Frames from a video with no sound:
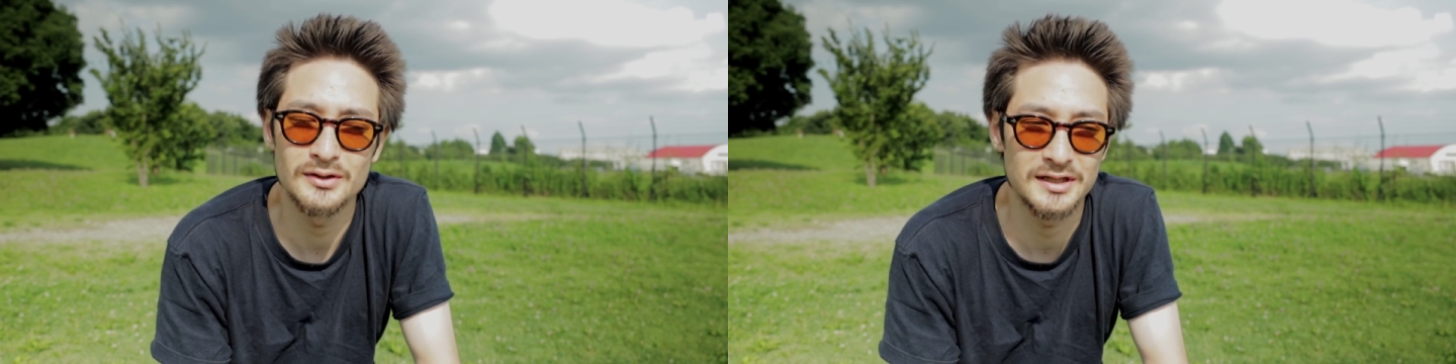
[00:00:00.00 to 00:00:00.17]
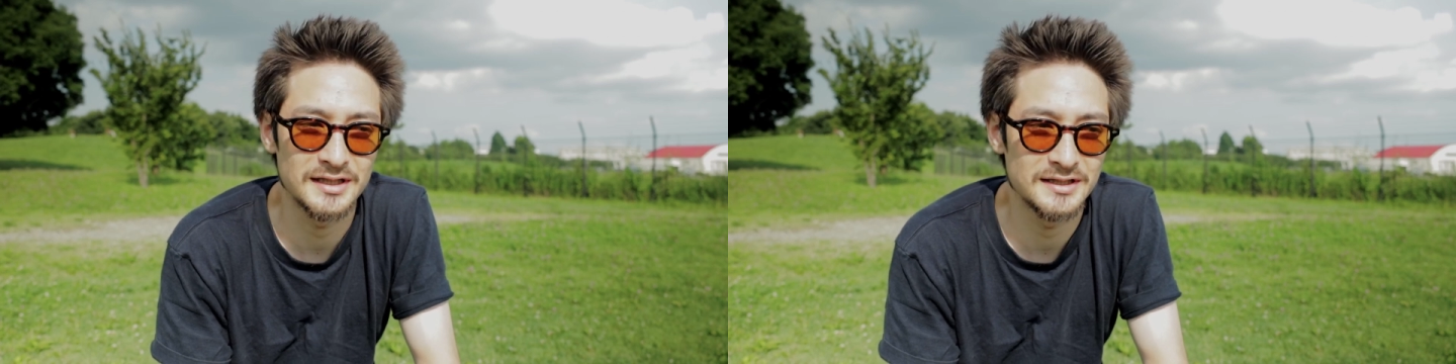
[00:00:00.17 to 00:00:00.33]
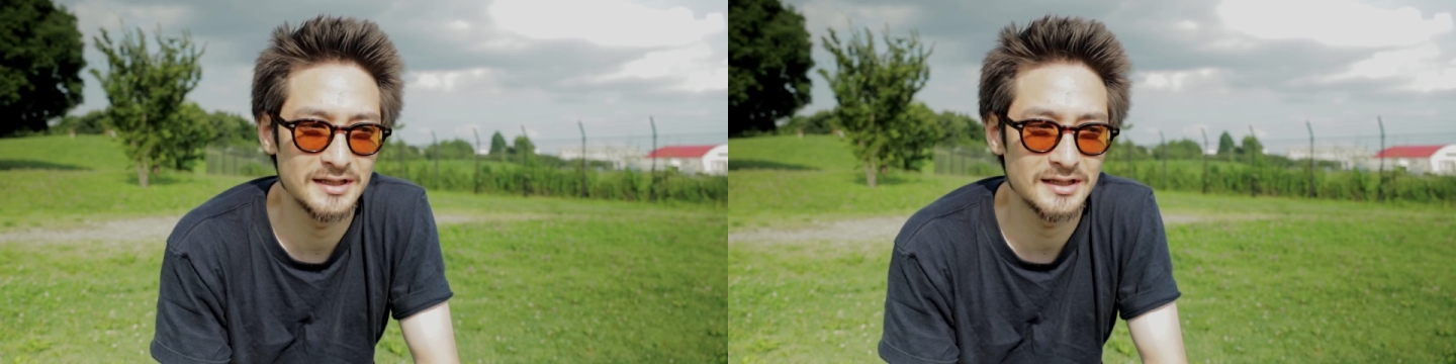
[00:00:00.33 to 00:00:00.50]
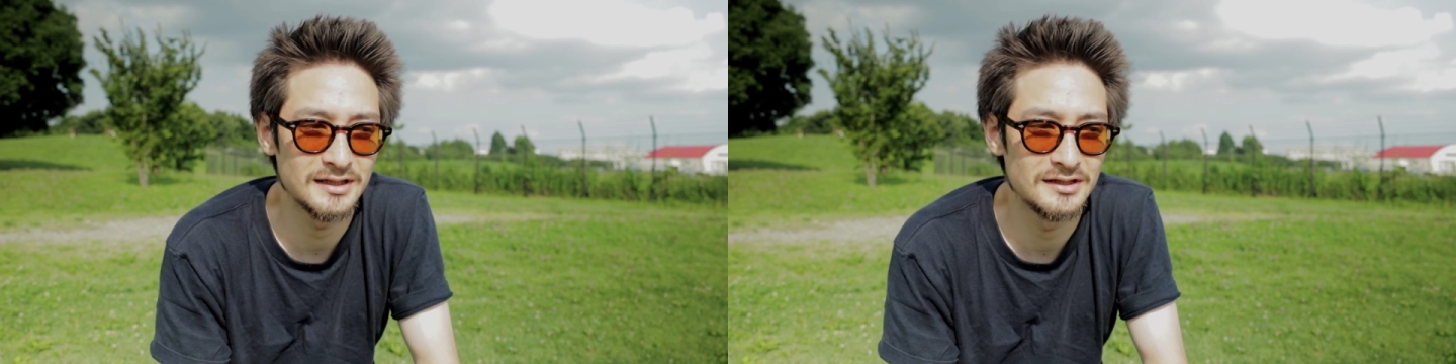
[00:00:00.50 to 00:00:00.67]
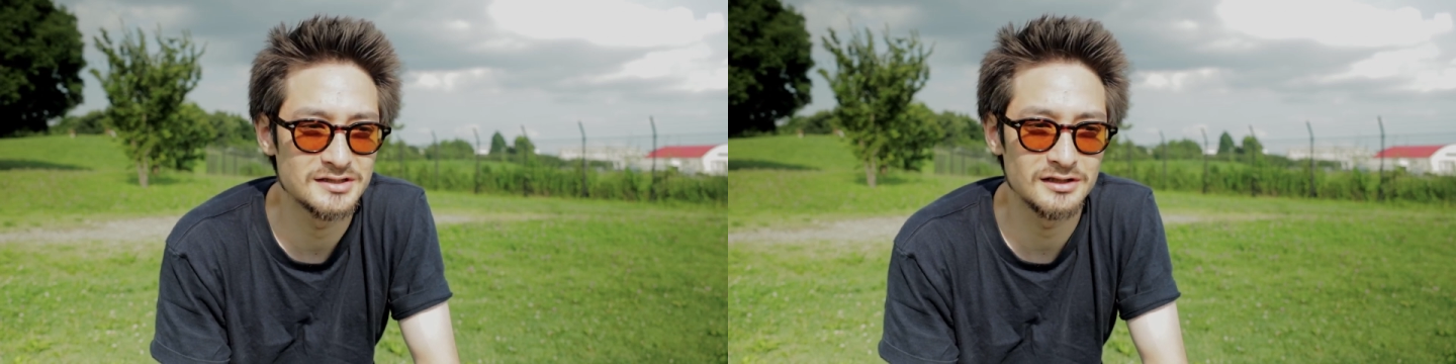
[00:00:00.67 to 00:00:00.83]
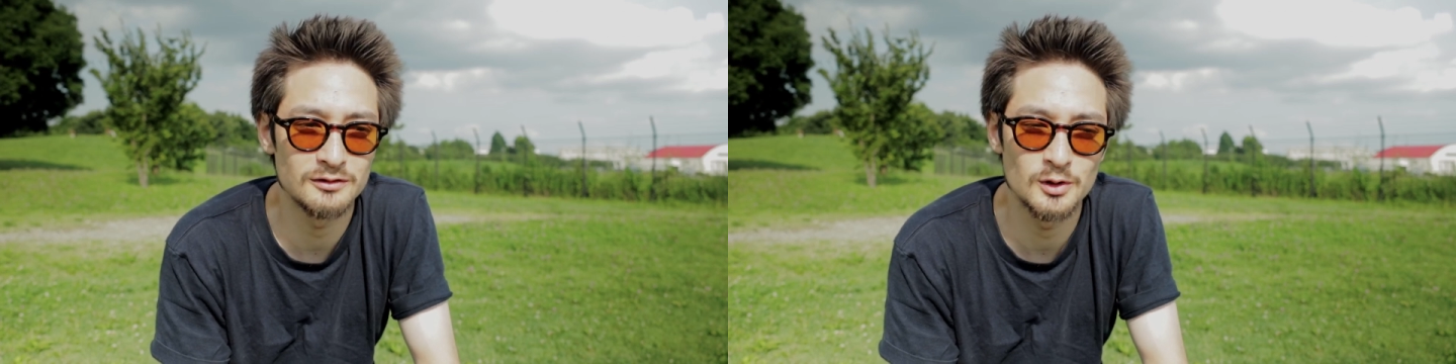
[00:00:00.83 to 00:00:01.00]
and I think there's
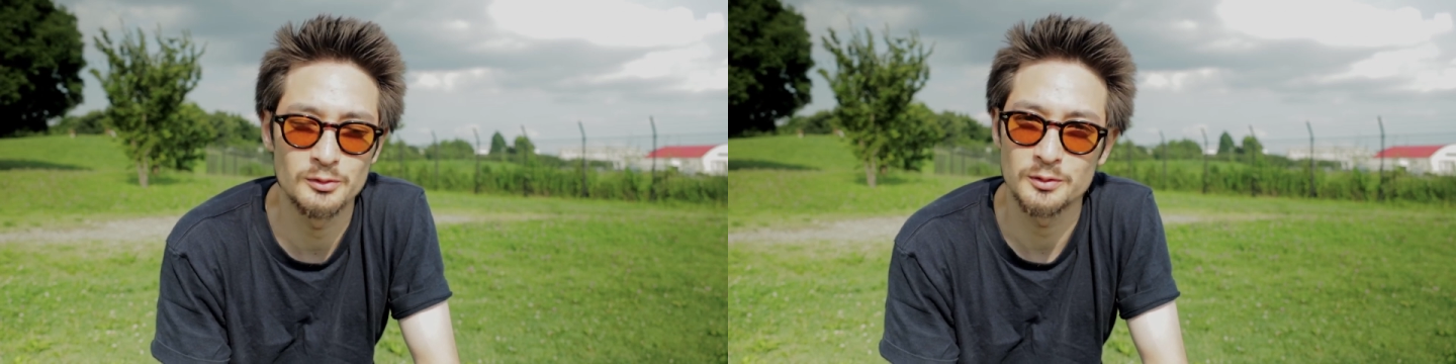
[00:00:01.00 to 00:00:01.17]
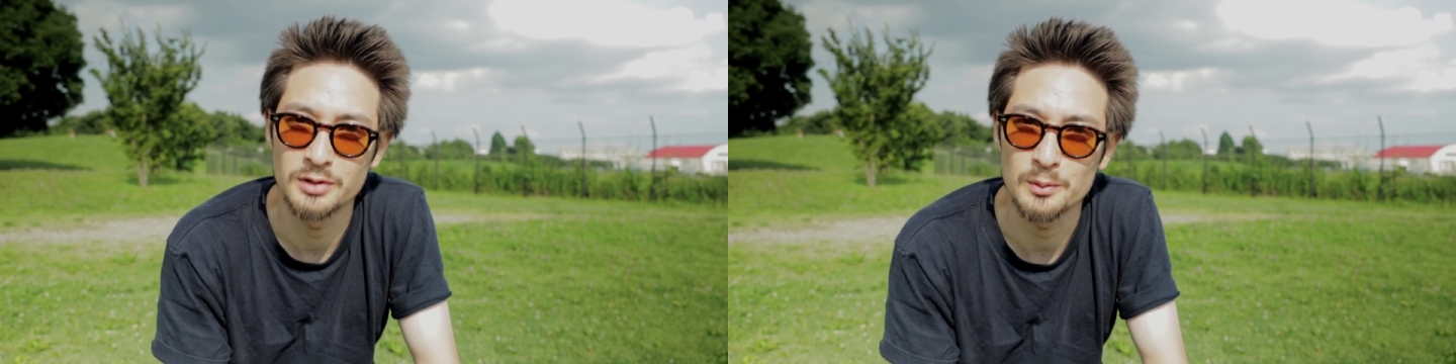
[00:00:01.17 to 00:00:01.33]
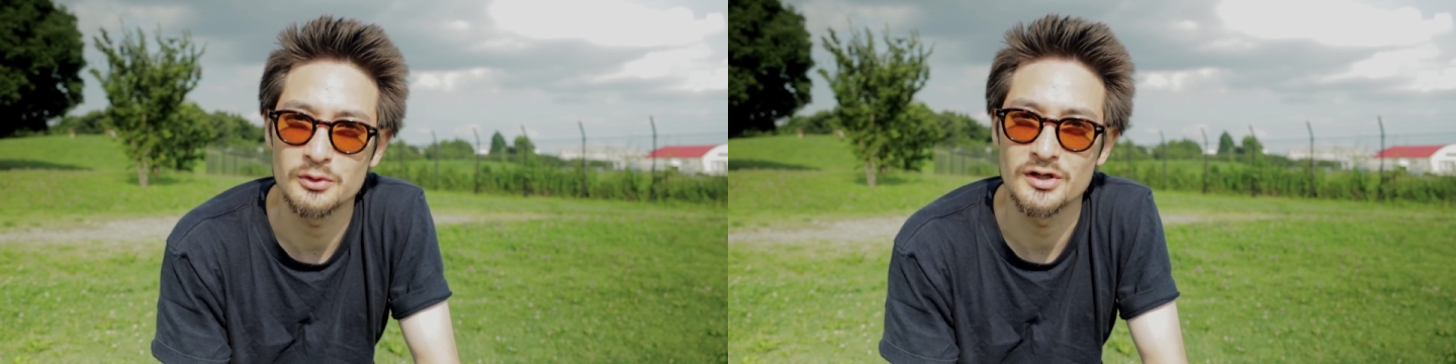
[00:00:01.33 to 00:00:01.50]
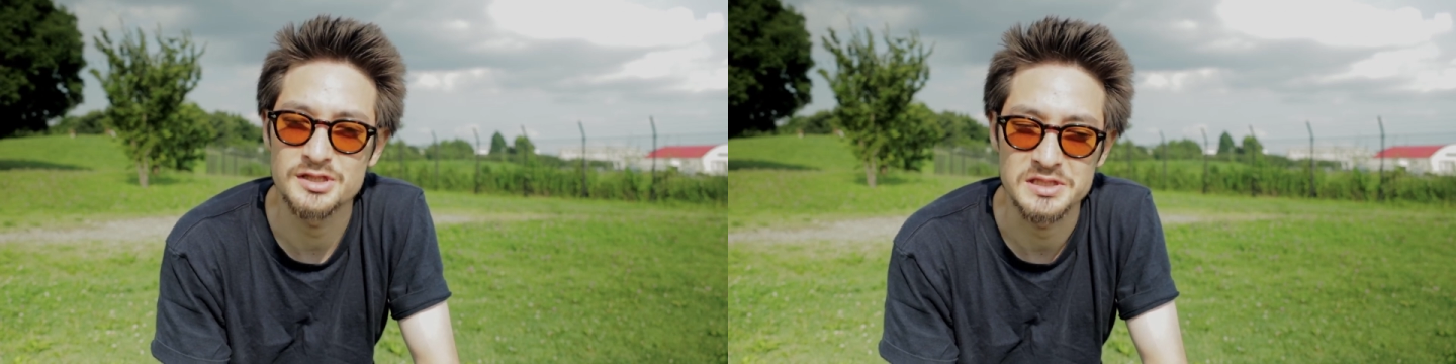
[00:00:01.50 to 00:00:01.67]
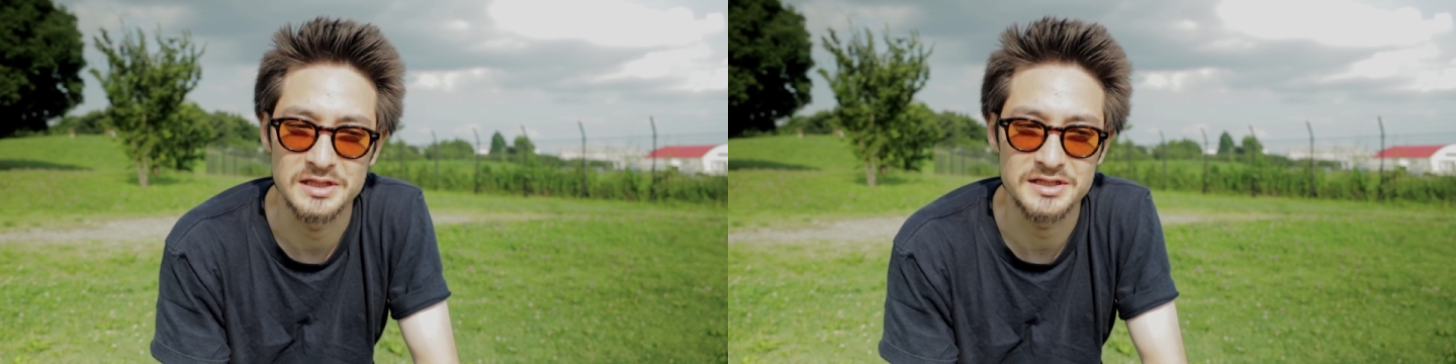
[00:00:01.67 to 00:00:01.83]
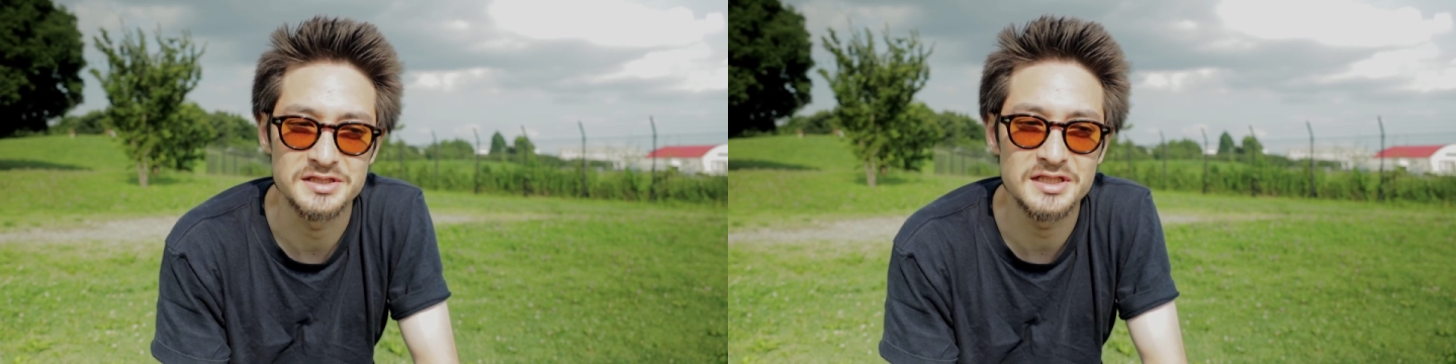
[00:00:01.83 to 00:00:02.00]
a little bit more preparation
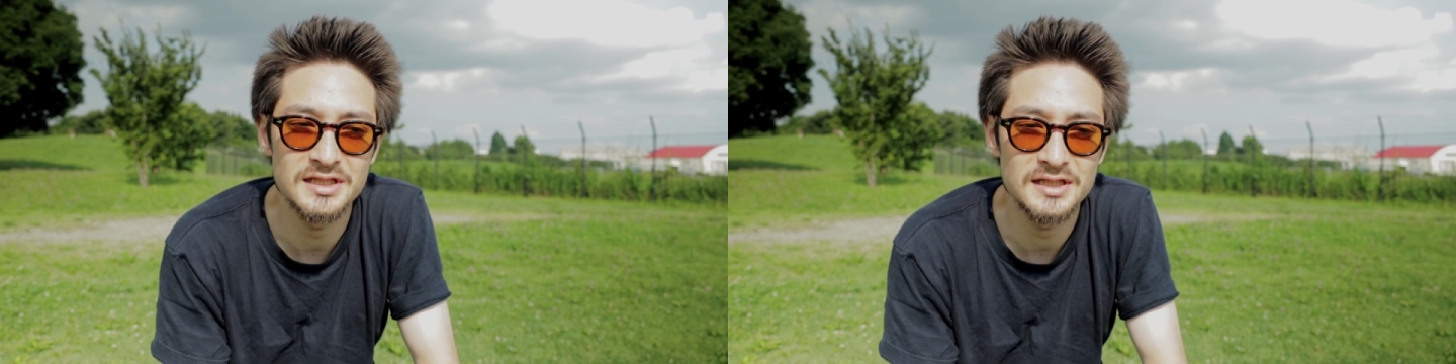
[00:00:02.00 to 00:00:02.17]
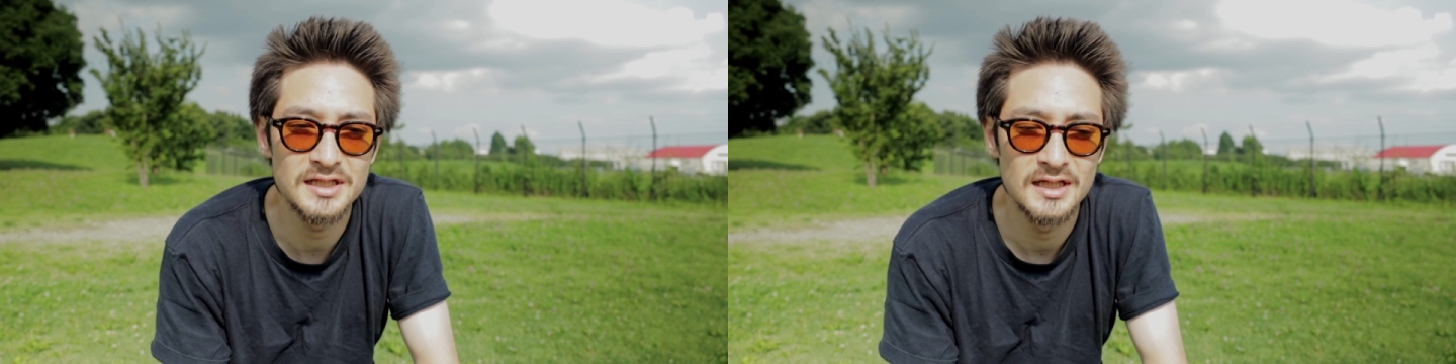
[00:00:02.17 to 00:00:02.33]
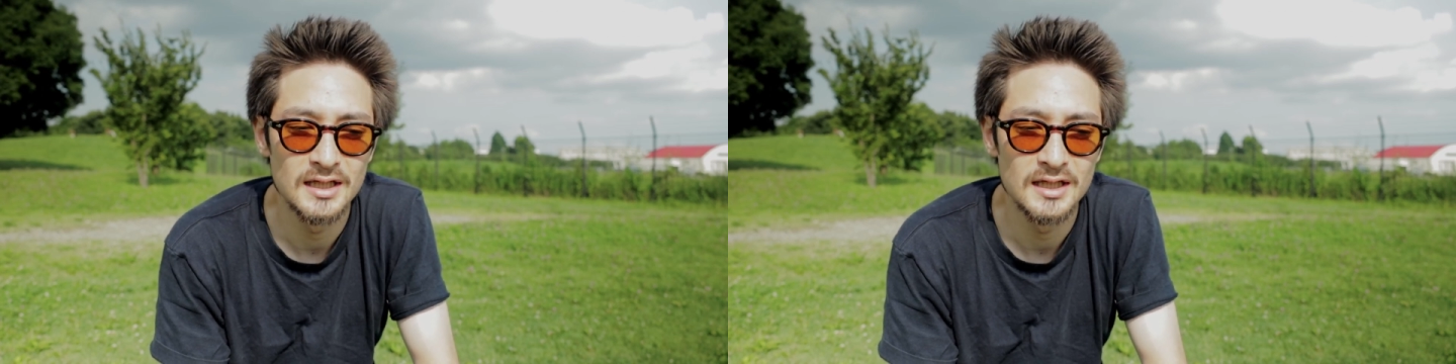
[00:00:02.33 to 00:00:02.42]
that's needed.